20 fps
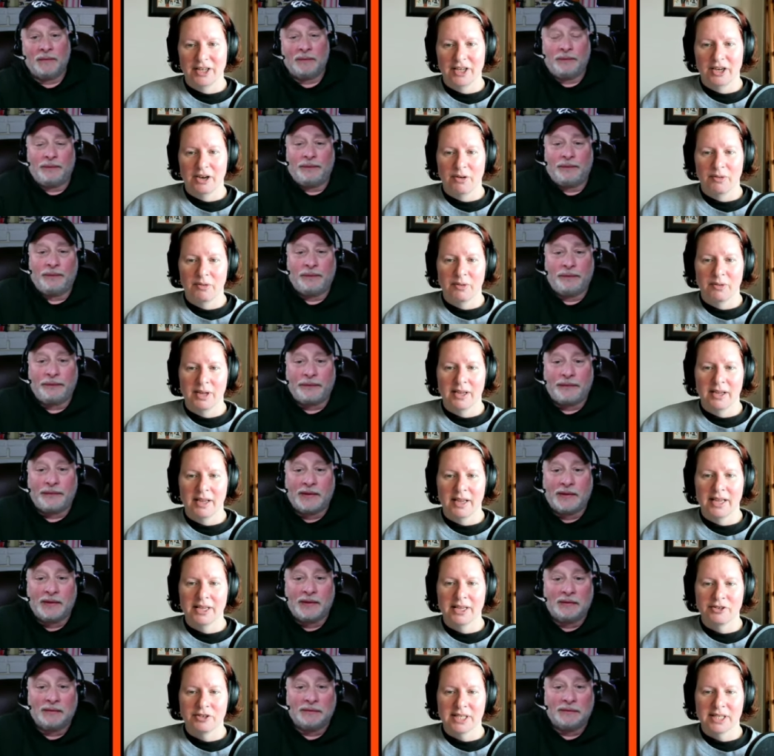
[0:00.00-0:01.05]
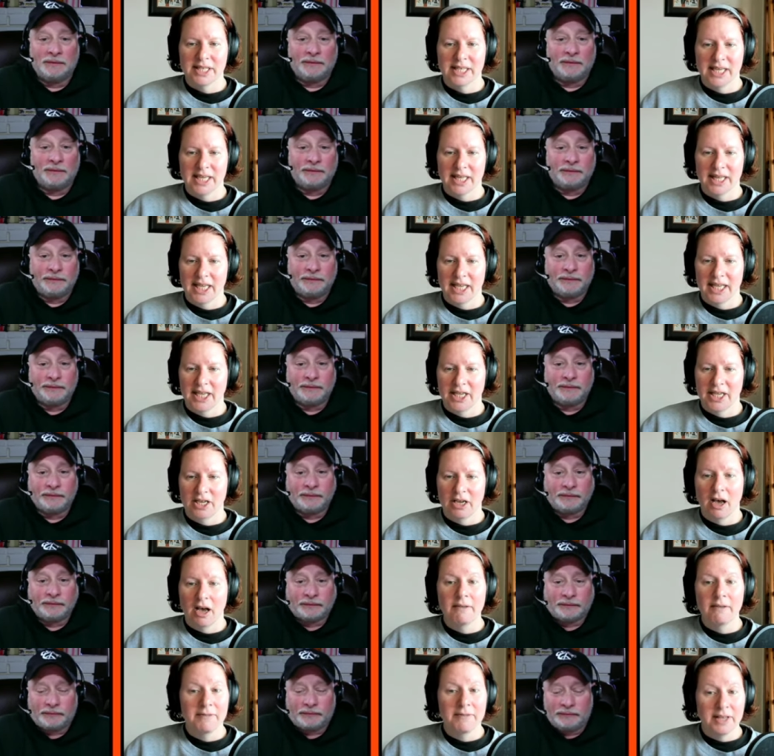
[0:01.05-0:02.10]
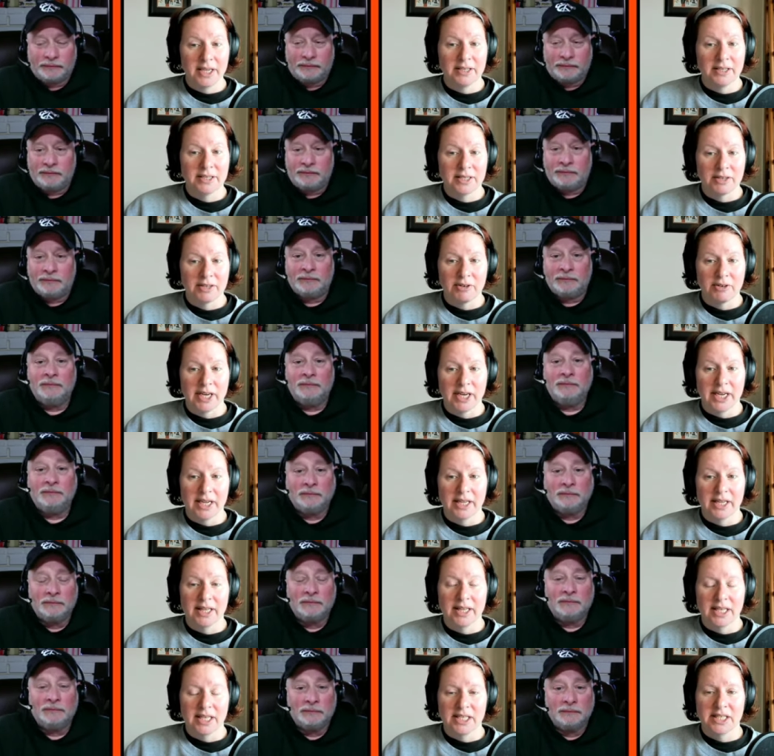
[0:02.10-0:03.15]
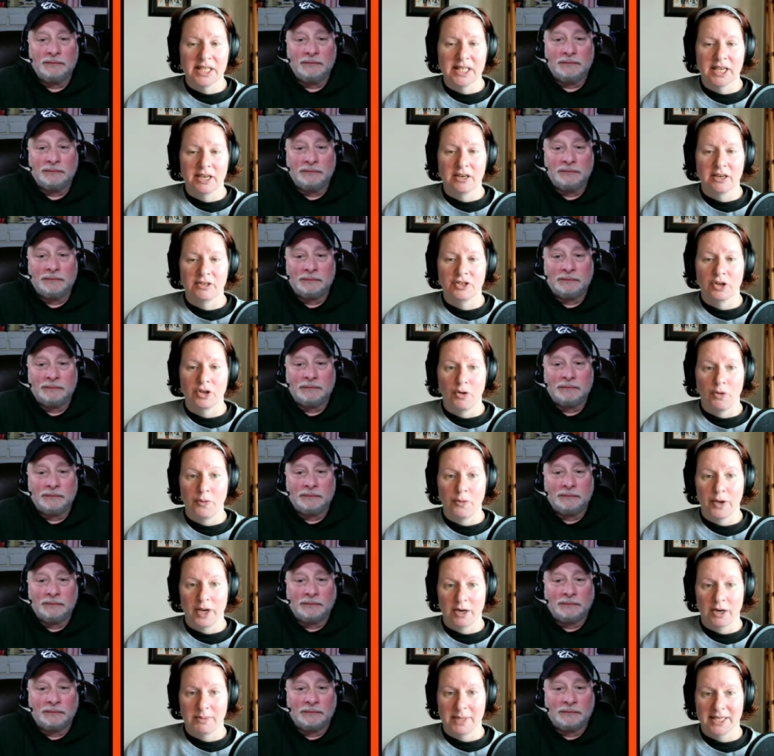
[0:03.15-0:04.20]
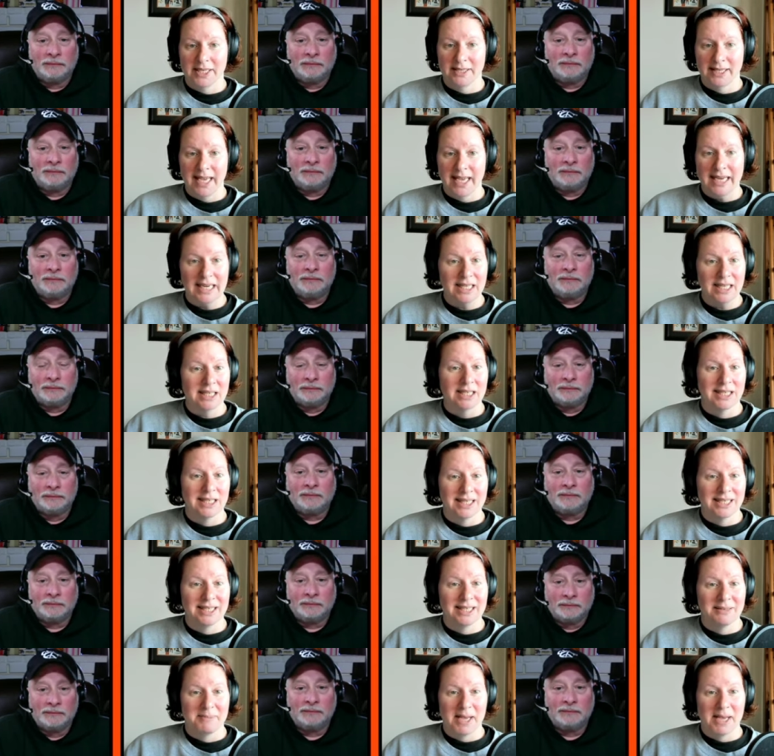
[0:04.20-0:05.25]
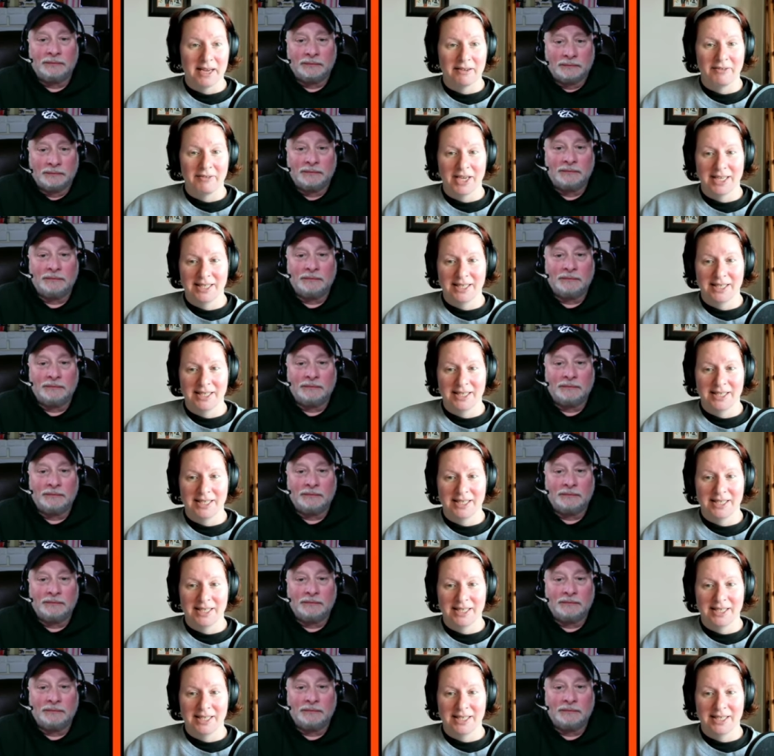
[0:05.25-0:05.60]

Speaker 1: you know, interestingly, of these three this year, Joel Farabee is getting the least amount of